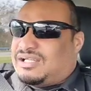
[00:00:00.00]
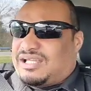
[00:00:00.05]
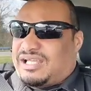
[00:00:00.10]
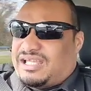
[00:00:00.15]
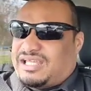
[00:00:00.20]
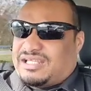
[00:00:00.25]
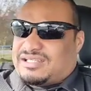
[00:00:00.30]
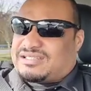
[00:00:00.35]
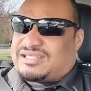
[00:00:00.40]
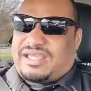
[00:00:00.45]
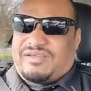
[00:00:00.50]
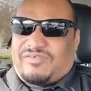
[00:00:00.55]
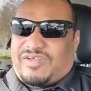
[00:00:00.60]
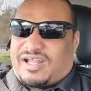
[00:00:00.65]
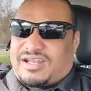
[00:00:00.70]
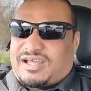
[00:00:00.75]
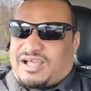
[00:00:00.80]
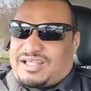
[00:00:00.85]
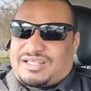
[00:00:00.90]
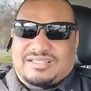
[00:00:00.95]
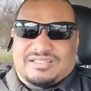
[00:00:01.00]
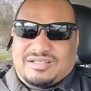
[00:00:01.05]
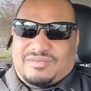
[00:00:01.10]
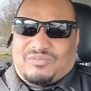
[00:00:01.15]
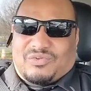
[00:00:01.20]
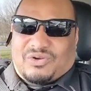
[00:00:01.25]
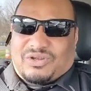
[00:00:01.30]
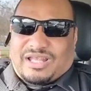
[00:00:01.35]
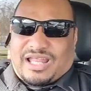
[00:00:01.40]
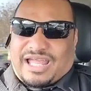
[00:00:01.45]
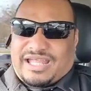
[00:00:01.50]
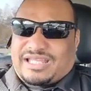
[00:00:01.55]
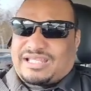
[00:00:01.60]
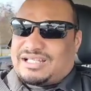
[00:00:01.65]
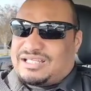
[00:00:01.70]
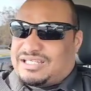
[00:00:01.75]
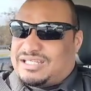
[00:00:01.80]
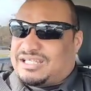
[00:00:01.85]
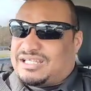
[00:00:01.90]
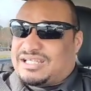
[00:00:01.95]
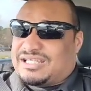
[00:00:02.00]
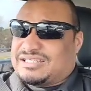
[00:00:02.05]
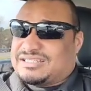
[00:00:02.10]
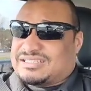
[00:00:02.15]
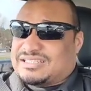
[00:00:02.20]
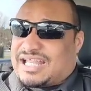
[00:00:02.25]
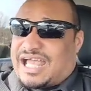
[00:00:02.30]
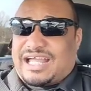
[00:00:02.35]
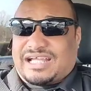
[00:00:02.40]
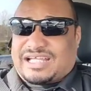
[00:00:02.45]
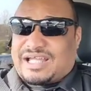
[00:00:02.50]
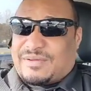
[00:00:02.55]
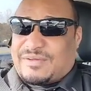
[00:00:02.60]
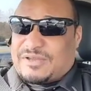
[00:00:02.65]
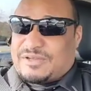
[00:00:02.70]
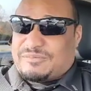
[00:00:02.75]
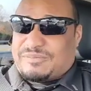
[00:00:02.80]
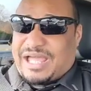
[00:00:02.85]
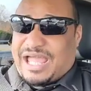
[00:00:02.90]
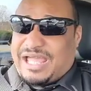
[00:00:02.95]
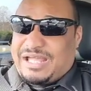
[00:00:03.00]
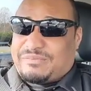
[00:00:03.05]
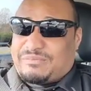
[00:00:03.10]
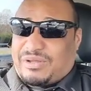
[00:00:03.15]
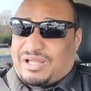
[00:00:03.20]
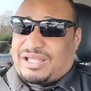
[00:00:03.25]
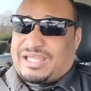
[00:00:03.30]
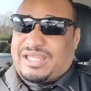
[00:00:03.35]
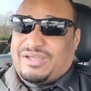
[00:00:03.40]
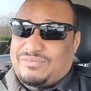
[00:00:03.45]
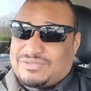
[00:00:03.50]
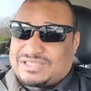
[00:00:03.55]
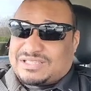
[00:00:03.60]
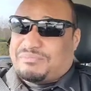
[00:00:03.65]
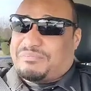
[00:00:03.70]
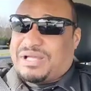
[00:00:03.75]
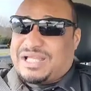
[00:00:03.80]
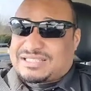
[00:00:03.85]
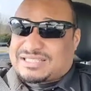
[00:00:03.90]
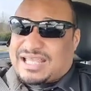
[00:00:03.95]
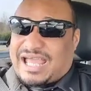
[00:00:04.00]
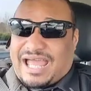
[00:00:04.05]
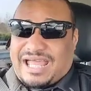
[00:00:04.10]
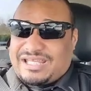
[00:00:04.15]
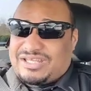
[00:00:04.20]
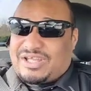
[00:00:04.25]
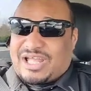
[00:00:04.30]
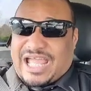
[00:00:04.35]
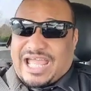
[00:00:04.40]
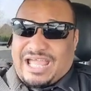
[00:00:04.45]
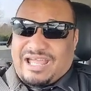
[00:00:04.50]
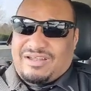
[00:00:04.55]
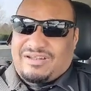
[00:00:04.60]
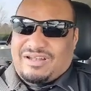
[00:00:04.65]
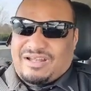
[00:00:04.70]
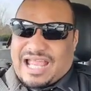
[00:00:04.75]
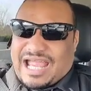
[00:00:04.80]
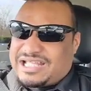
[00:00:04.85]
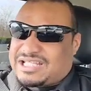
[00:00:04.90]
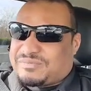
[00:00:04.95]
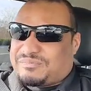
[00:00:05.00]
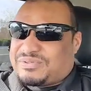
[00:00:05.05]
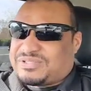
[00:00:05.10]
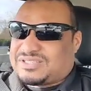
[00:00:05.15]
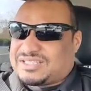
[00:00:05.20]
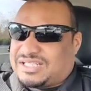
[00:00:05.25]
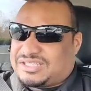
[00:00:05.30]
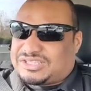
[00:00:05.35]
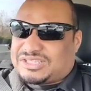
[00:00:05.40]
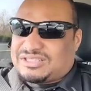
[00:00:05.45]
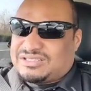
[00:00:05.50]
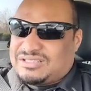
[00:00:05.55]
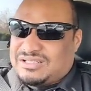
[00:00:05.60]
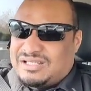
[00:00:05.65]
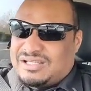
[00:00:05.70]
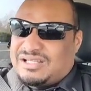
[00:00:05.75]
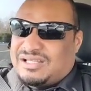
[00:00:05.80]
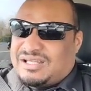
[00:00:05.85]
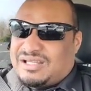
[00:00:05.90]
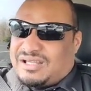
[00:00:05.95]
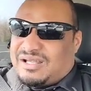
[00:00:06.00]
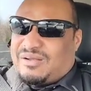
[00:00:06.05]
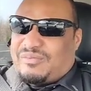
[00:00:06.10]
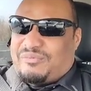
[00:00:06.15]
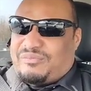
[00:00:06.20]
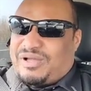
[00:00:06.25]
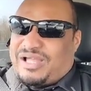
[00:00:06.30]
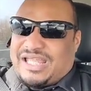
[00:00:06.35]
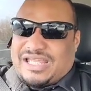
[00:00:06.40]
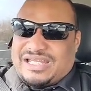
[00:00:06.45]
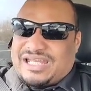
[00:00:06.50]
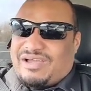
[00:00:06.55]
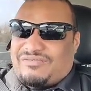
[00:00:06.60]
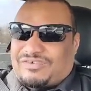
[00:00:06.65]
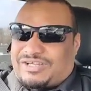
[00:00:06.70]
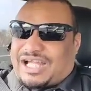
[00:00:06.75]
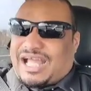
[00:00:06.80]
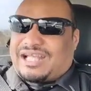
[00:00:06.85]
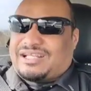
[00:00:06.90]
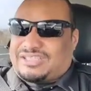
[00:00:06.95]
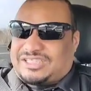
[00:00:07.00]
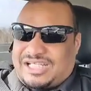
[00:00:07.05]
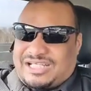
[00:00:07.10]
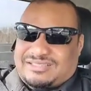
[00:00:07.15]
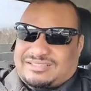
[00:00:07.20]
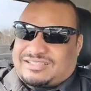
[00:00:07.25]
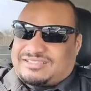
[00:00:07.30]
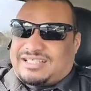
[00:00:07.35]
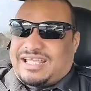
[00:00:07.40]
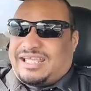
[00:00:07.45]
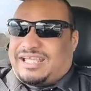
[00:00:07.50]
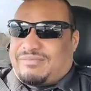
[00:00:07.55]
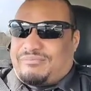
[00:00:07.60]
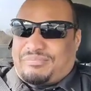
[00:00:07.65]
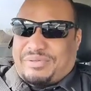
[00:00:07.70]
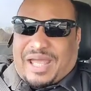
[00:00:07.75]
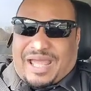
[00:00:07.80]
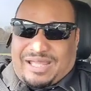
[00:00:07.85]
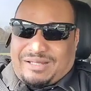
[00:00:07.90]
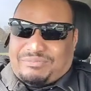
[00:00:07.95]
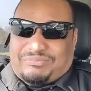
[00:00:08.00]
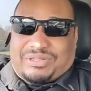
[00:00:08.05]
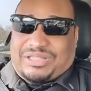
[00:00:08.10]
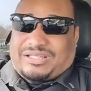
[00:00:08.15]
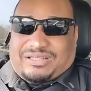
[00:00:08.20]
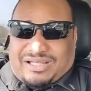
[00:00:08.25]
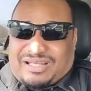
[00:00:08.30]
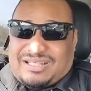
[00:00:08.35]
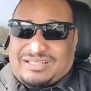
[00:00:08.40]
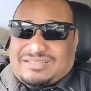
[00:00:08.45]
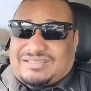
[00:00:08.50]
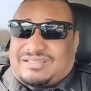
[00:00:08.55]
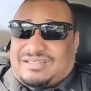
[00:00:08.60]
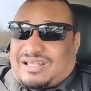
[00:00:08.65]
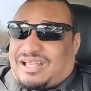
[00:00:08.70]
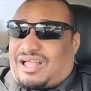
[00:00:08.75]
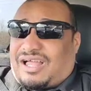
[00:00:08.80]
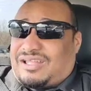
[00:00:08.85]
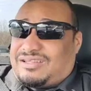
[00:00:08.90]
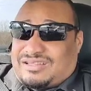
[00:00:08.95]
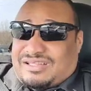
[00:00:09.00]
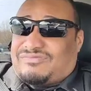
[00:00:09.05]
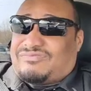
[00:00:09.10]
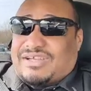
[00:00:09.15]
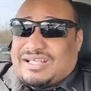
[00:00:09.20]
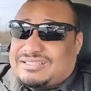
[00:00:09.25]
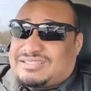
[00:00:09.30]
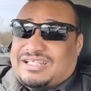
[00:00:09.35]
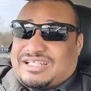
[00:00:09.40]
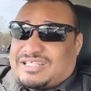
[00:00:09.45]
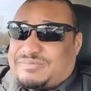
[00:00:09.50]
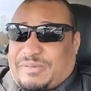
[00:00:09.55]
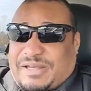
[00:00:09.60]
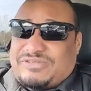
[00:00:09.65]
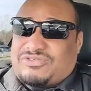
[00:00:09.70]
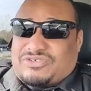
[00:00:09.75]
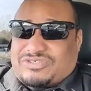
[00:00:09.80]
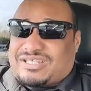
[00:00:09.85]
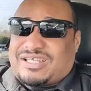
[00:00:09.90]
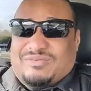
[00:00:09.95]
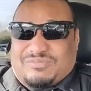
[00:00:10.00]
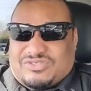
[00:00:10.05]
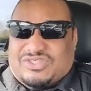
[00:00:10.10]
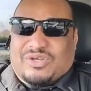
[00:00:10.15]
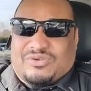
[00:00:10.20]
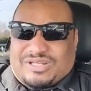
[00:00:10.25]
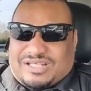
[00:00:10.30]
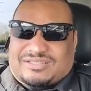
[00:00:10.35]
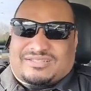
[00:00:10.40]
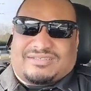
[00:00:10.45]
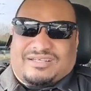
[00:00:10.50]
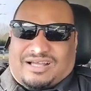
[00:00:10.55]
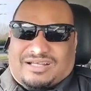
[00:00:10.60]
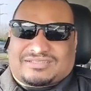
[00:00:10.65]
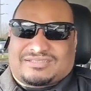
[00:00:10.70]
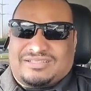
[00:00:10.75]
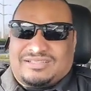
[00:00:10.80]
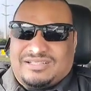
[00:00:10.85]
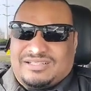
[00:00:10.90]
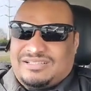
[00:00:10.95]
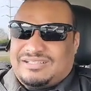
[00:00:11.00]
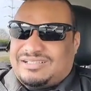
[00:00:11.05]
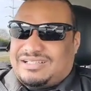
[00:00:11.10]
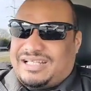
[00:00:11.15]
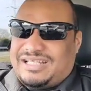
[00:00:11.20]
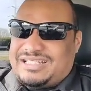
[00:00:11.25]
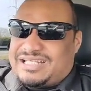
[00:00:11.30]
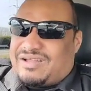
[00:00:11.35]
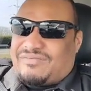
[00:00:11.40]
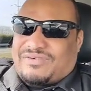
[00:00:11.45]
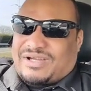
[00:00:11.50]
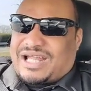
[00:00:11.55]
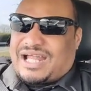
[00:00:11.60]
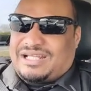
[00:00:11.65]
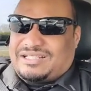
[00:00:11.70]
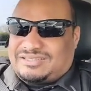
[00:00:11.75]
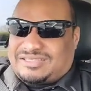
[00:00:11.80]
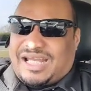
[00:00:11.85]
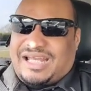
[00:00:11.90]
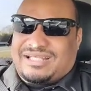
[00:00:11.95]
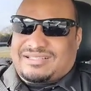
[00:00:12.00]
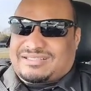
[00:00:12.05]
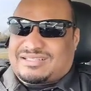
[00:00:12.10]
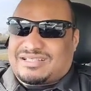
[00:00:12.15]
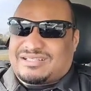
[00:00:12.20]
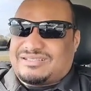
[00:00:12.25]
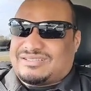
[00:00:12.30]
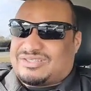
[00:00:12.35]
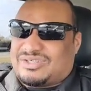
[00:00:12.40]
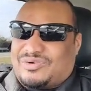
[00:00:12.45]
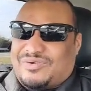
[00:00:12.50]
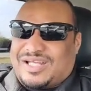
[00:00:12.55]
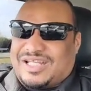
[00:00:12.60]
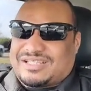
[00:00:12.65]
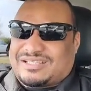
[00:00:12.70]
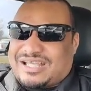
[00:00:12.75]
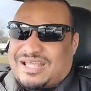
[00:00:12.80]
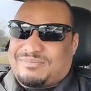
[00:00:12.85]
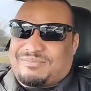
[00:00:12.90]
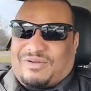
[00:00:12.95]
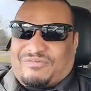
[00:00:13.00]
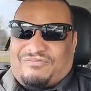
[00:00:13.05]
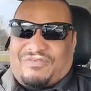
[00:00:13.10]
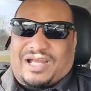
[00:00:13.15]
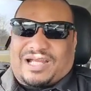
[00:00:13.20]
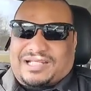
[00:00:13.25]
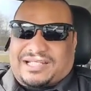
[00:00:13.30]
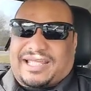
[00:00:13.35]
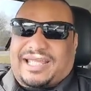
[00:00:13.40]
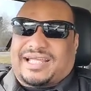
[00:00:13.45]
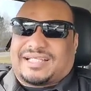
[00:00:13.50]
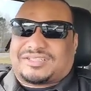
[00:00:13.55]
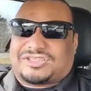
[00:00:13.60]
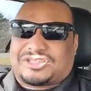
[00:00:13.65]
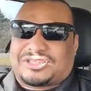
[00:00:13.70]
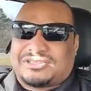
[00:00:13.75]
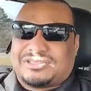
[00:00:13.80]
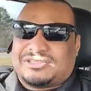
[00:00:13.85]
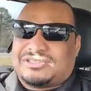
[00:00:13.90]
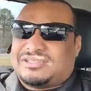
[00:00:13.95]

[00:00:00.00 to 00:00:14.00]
And Tavon Austin more likely is not coming back, but he was the best guy you had at the position, but he never got a chance to take it back because the rest of the special teams unit sucked. He never got a chance to do anything but fair catch.